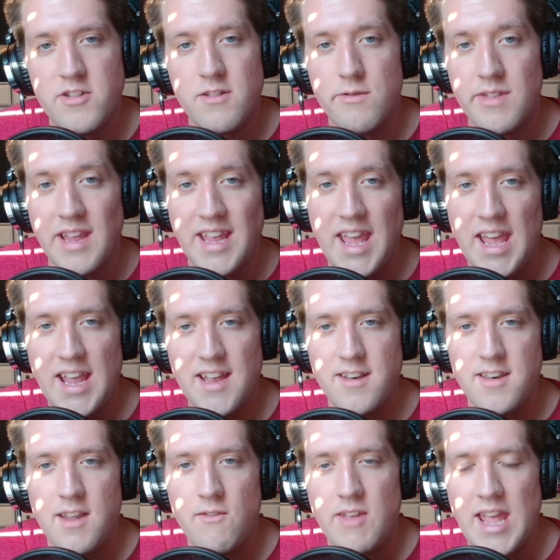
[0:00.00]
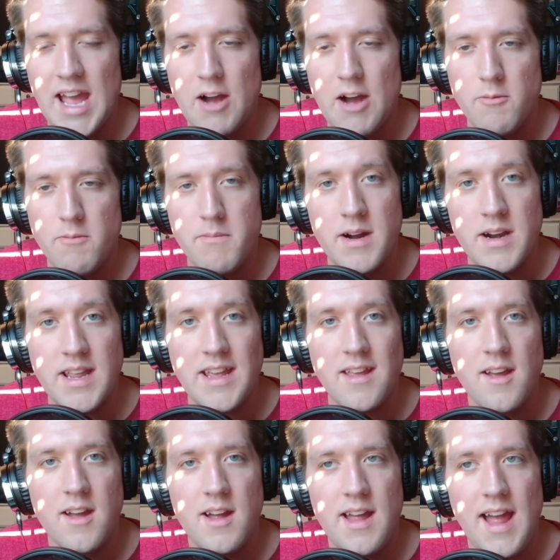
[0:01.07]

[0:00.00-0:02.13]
so they can divvy out money